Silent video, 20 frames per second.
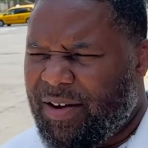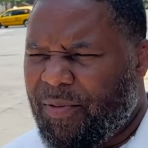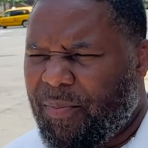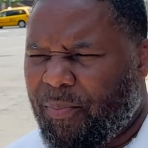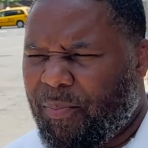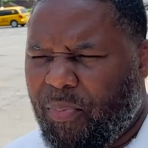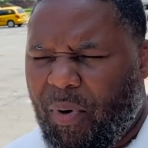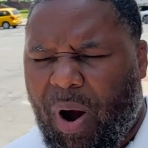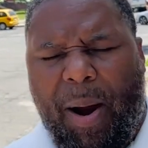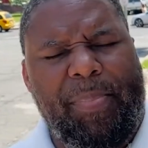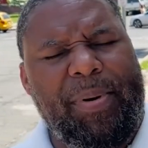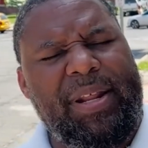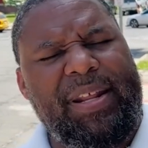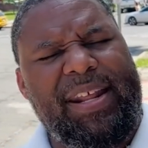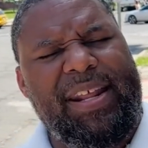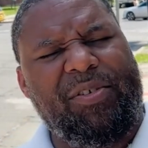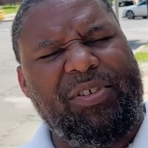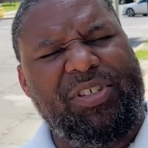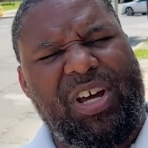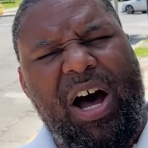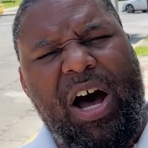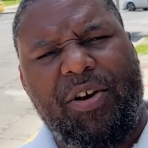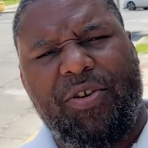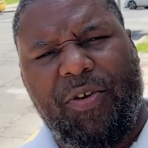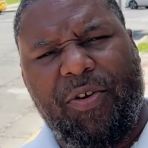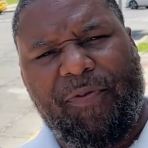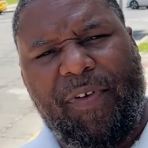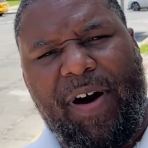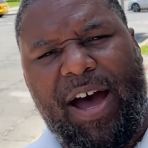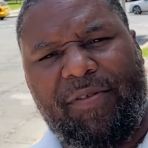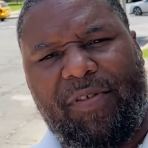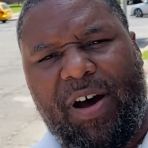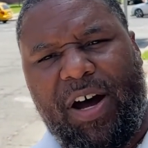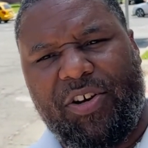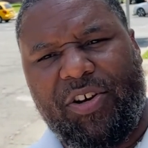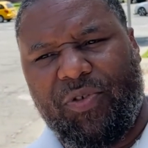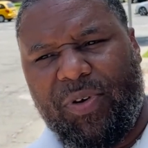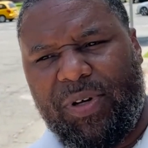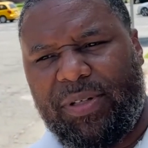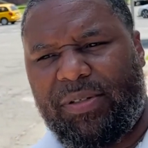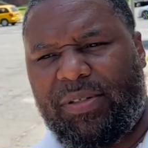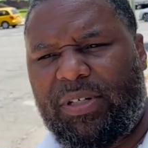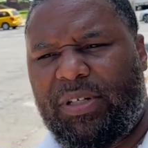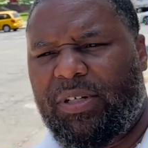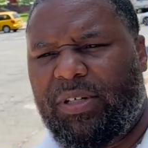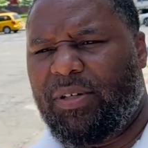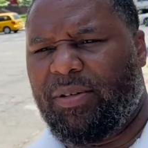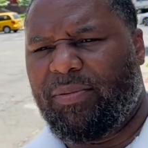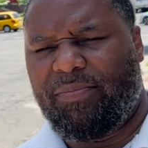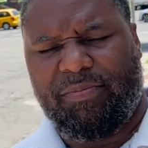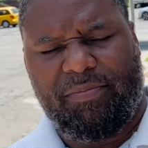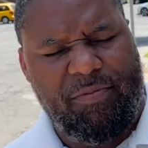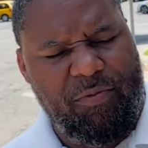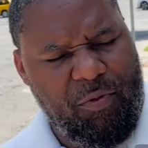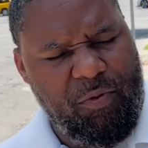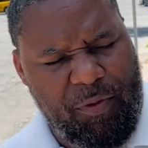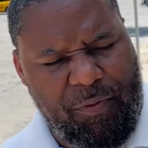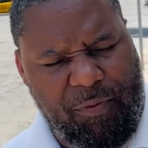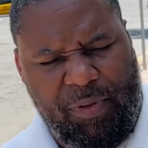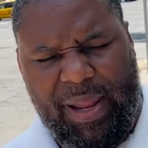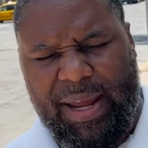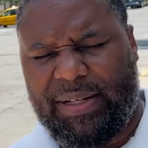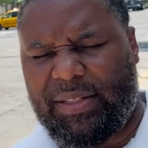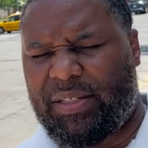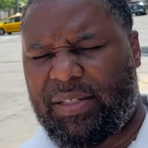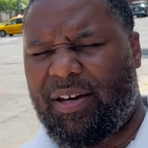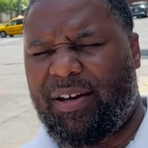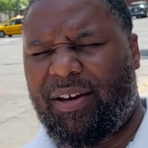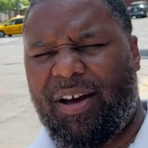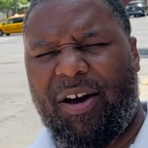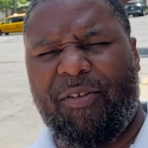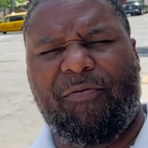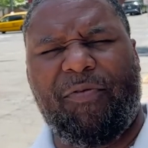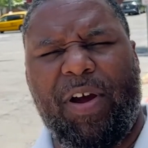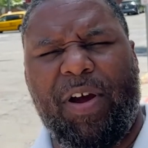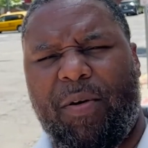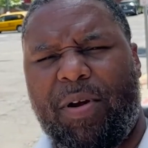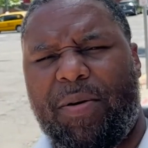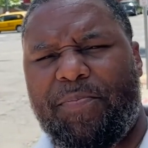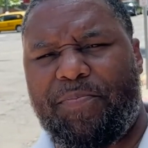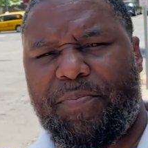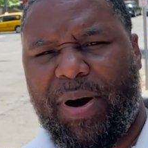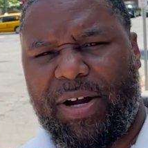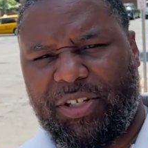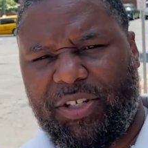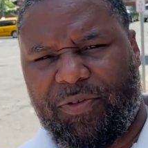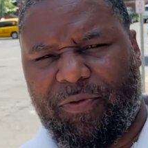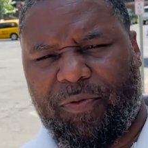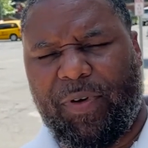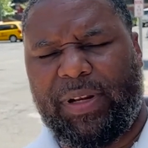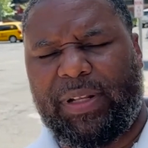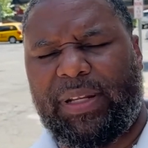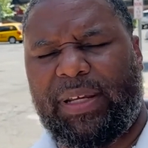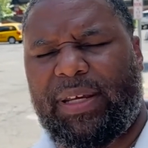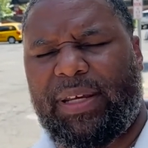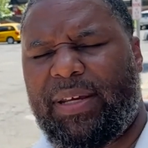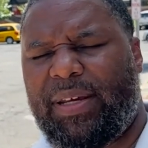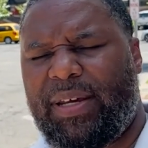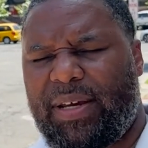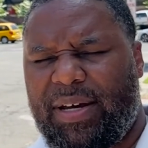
property that was under 500 to reflect a very budget-friendly